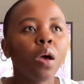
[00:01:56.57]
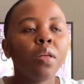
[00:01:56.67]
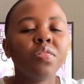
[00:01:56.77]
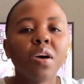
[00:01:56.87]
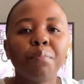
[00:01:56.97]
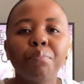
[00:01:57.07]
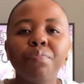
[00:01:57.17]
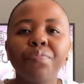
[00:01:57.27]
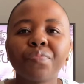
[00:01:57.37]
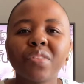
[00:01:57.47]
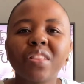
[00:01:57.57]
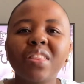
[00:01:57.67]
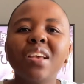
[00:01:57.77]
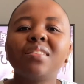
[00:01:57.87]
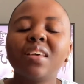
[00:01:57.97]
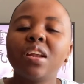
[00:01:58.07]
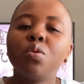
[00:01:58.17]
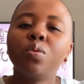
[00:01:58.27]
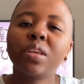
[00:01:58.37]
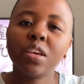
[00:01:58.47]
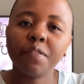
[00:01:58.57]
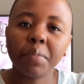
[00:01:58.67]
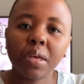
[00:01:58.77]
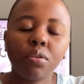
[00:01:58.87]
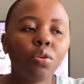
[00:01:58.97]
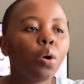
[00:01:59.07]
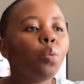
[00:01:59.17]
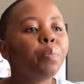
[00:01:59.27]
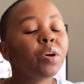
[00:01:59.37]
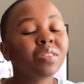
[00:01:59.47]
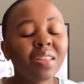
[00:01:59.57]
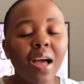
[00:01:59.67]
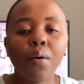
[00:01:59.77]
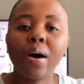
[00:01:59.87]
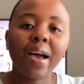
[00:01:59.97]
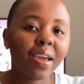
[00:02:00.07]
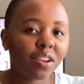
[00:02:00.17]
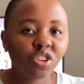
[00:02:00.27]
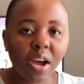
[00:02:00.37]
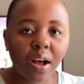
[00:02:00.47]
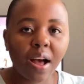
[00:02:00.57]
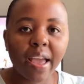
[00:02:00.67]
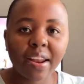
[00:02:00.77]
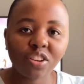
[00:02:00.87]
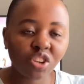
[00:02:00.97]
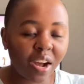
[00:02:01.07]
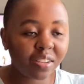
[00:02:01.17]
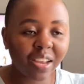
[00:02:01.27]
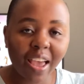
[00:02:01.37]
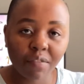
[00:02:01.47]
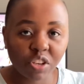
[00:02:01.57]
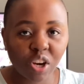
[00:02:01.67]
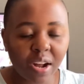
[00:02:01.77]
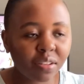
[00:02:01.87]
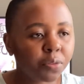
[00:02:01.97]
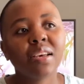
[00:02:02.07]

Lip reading: the things that it will give me, you know, because now I have a child.